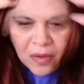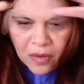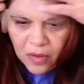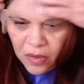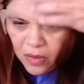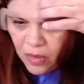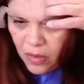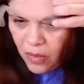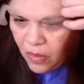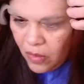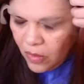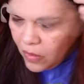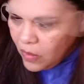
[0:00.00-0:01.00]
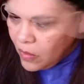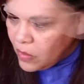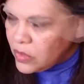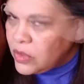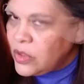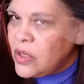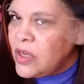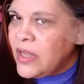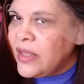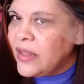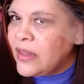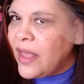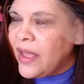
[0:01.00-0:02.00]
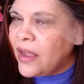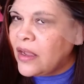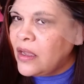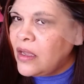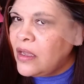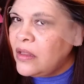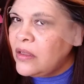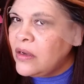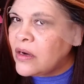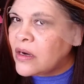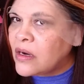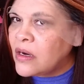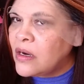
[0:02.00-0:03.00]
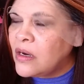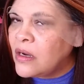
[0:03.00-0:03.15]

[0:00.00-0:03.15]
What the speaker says: Oh, look at that color.